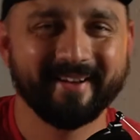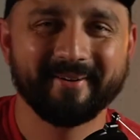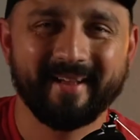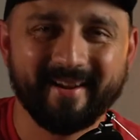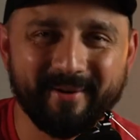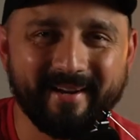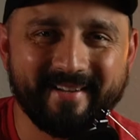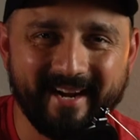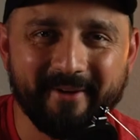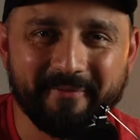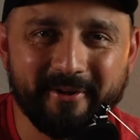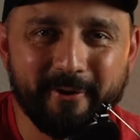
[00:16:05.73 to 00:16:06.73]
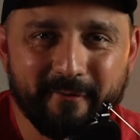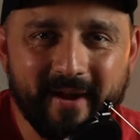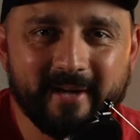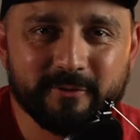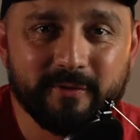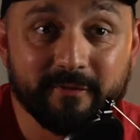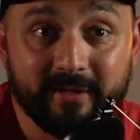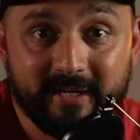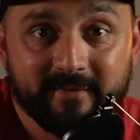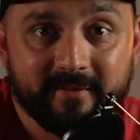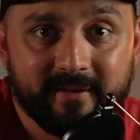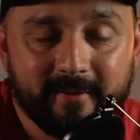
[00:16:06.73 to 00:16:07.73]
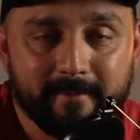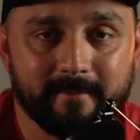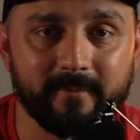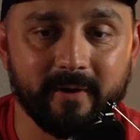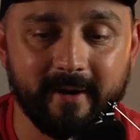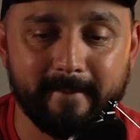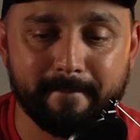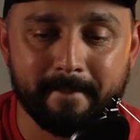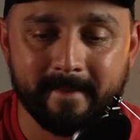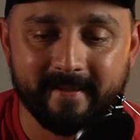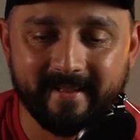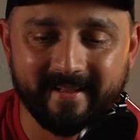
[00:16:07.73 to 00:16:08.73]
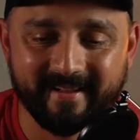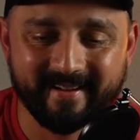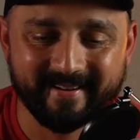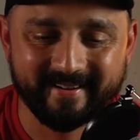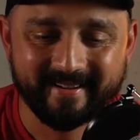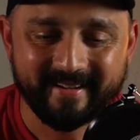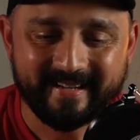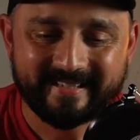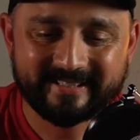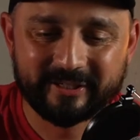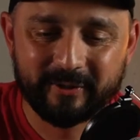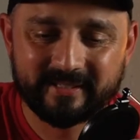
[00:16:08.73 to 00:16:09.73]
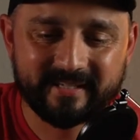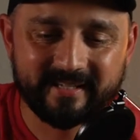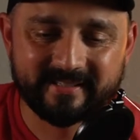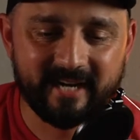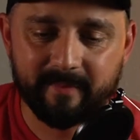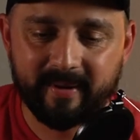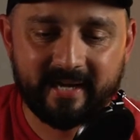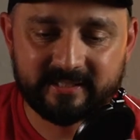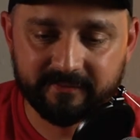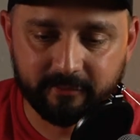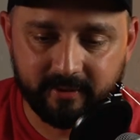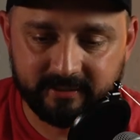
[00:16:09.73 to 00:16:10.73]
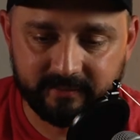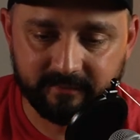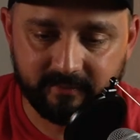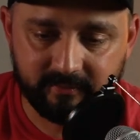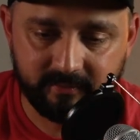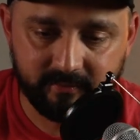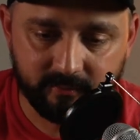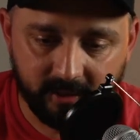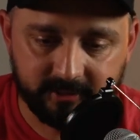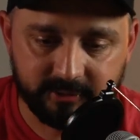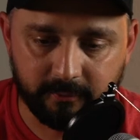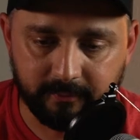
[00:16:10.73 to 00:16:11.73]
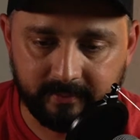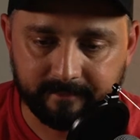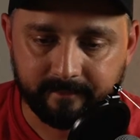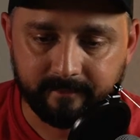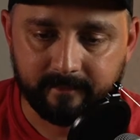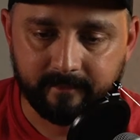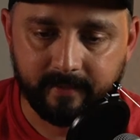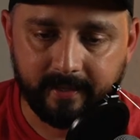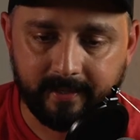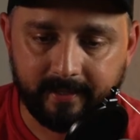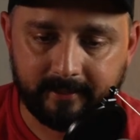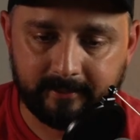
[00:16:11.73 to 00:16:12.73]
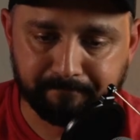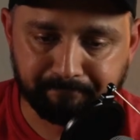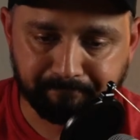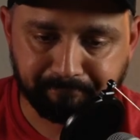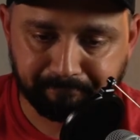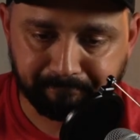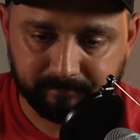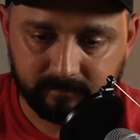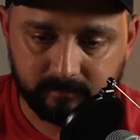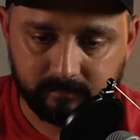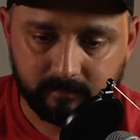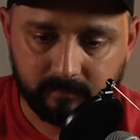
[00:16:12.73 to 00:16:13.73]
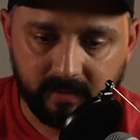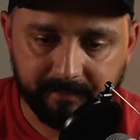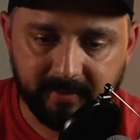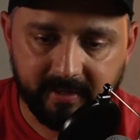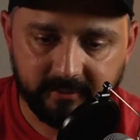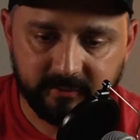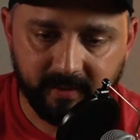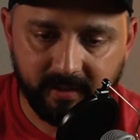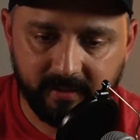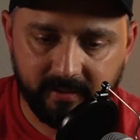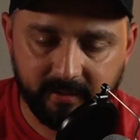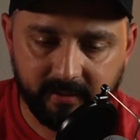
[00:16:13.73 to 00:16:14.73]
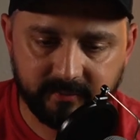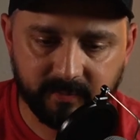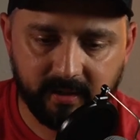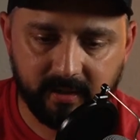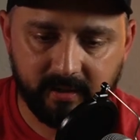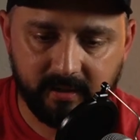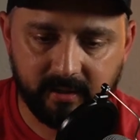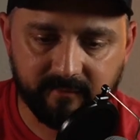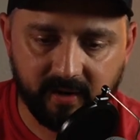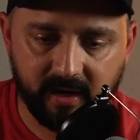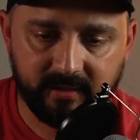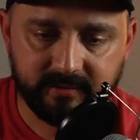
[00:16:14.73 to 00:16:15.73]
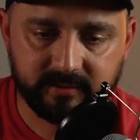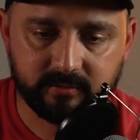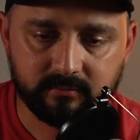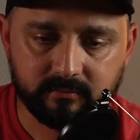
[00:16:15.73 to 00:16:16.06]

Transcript: Well, I doubt that you've actually forgiven them, right? So it's not passive-aggressive grudge holding. But here's my advice